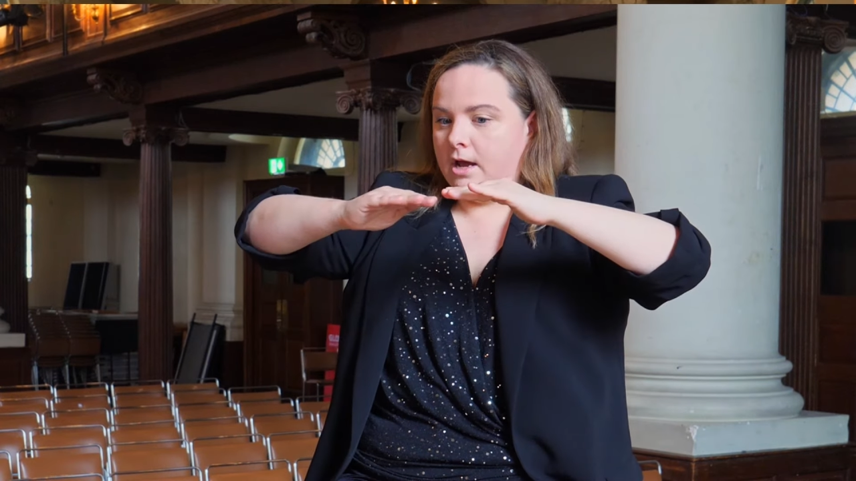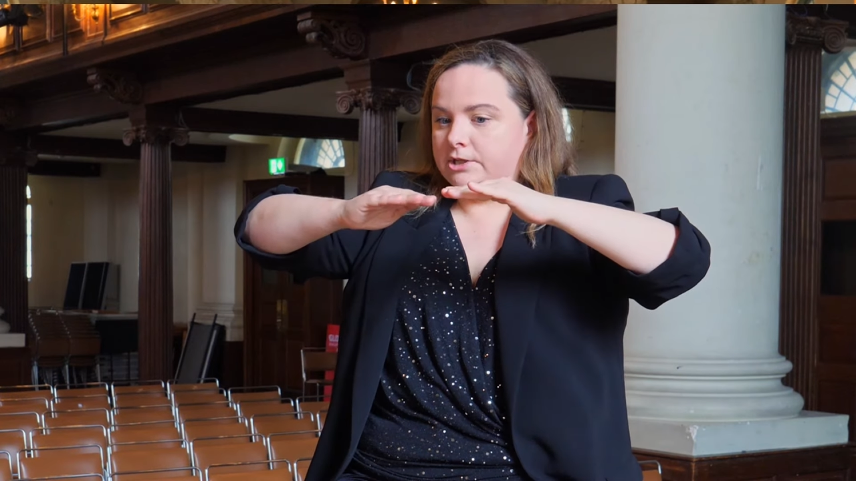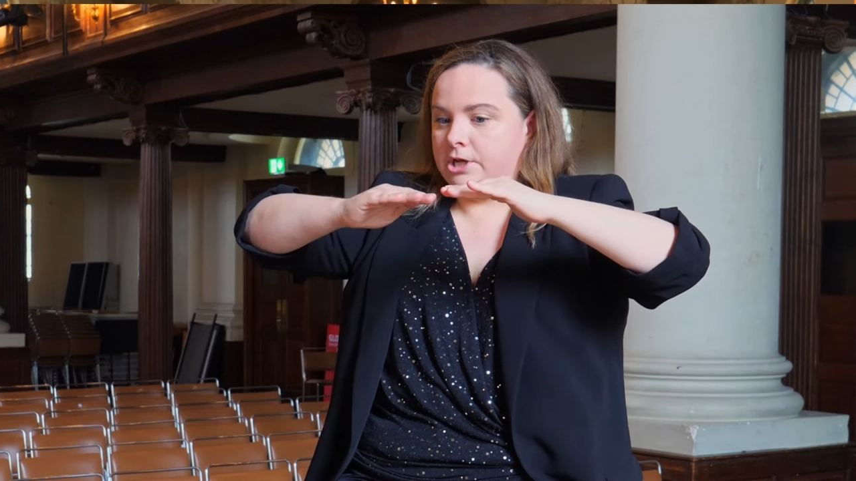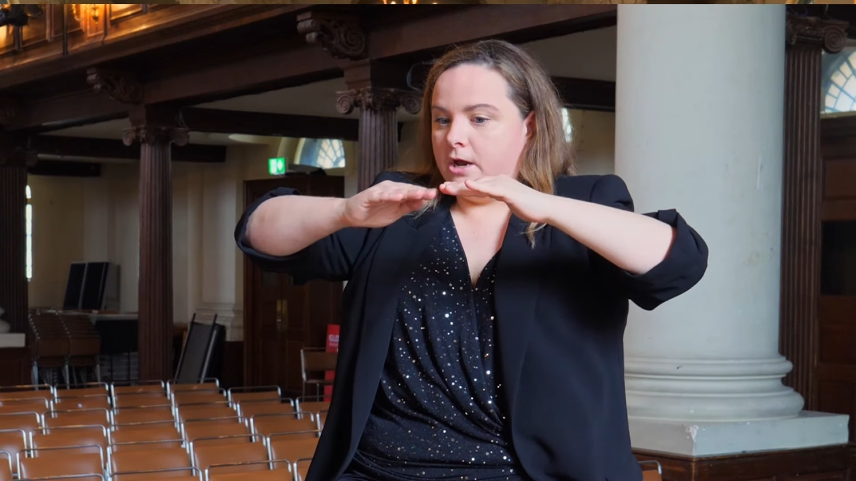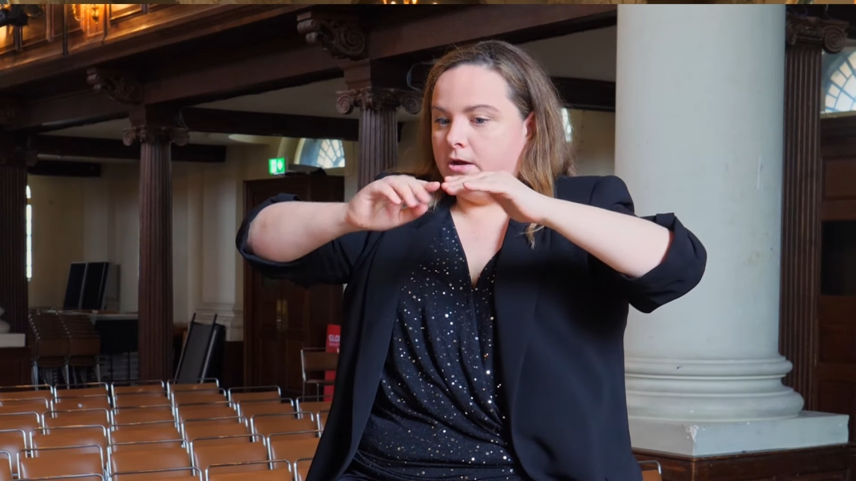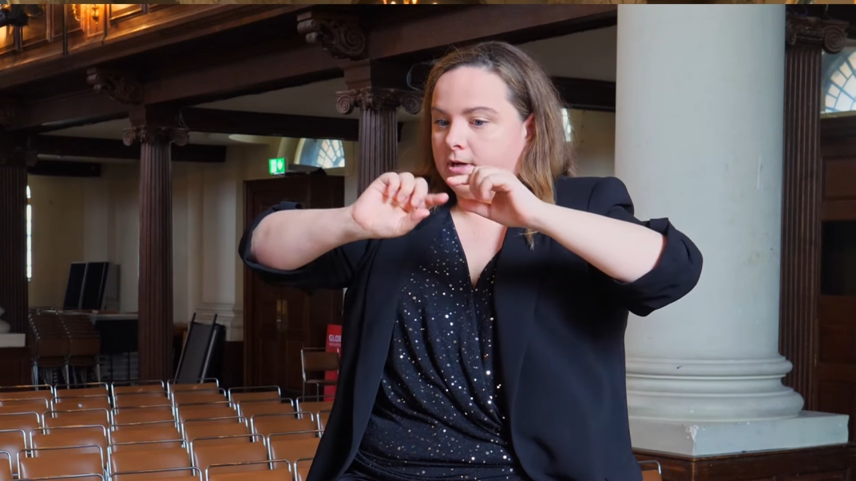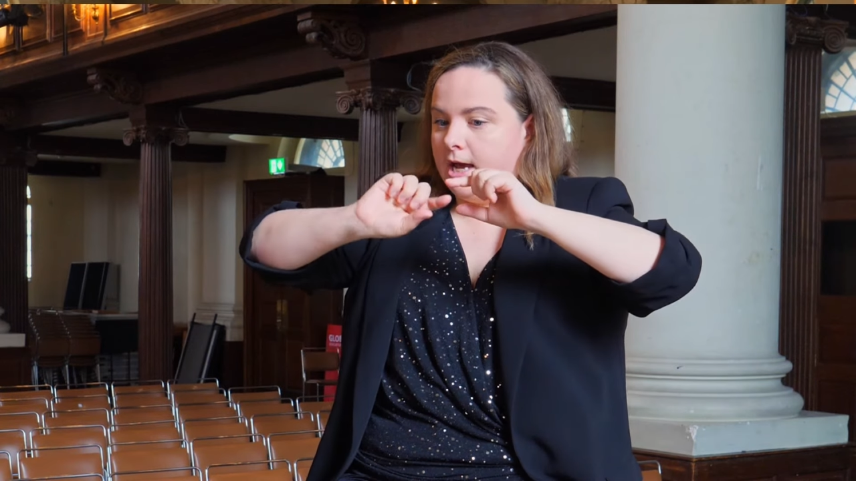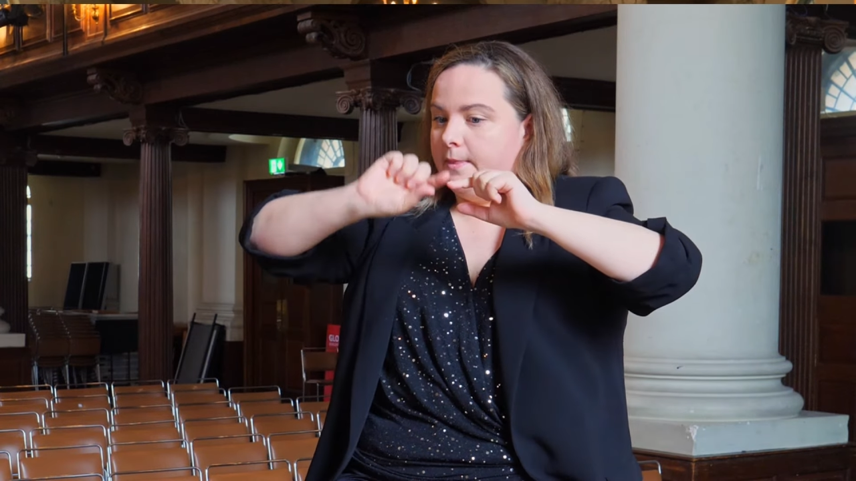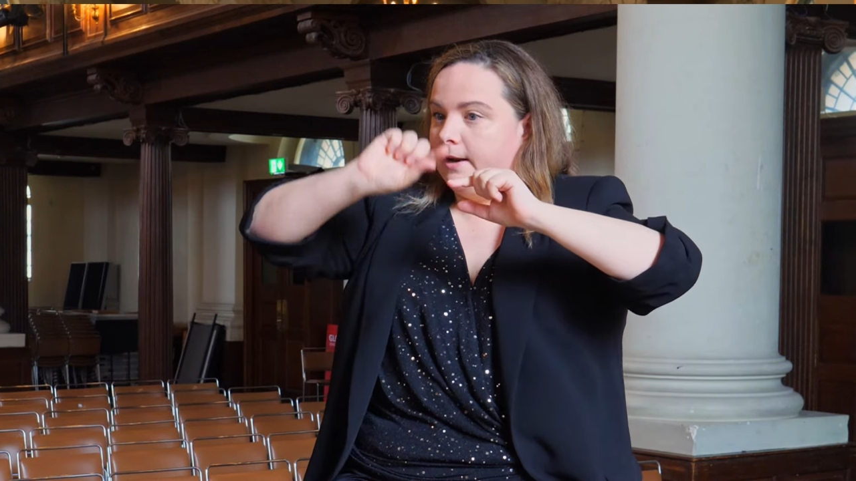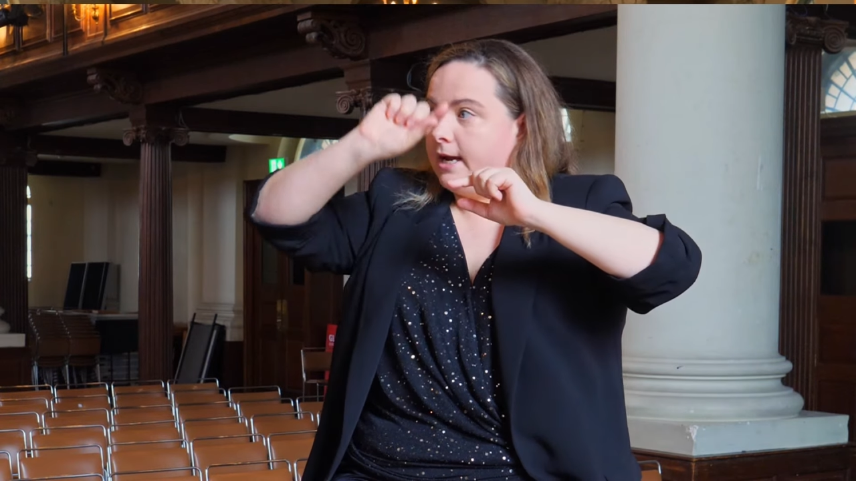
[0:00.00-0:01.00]
a tone
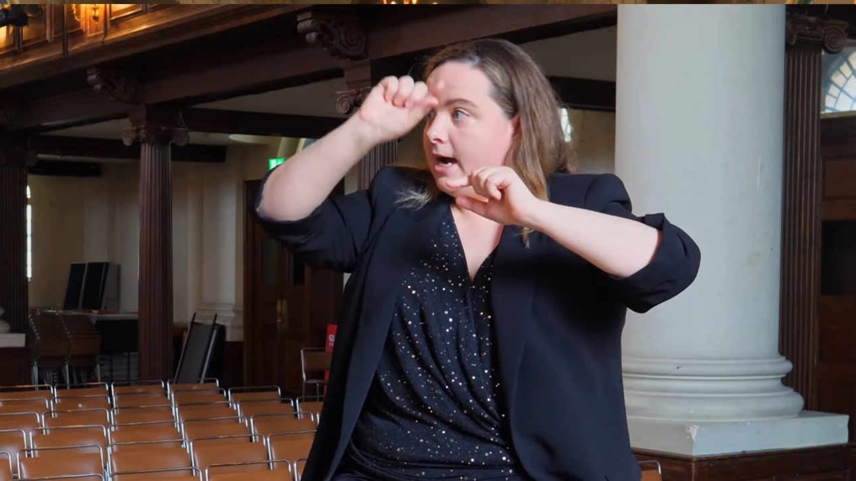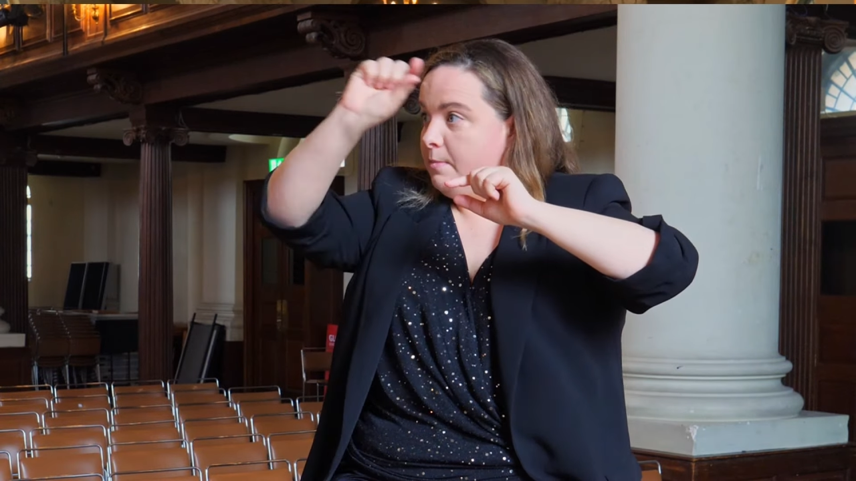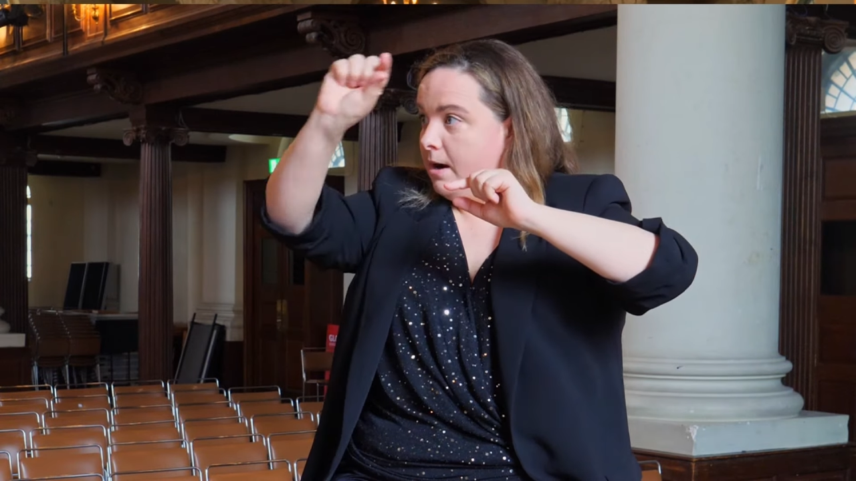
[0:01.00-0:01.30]
and then I come